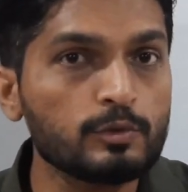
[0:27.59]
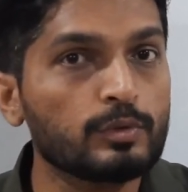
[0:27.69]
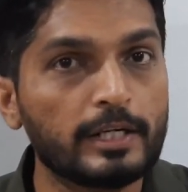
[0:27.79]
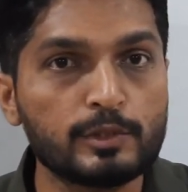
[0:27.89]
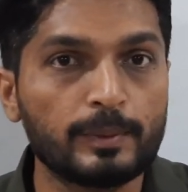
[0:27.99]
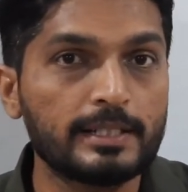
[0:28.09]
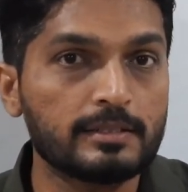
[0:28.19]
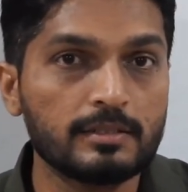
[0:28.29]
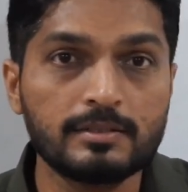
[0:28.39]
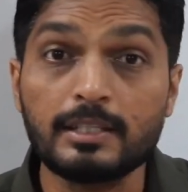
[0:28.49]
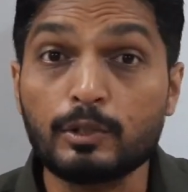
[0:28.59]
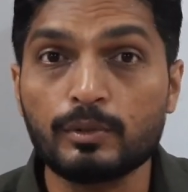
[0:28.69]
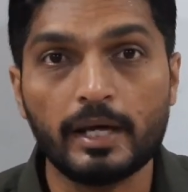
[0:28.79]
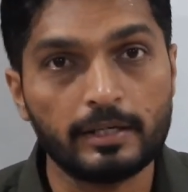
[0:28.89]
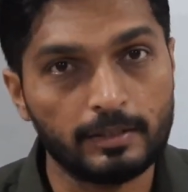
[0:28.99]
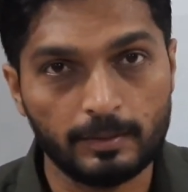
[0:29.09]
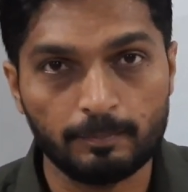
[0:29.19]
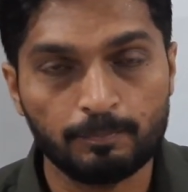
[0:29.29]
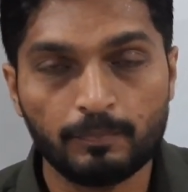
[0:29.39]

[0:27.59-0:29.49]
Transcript: So that's why it's a singularity.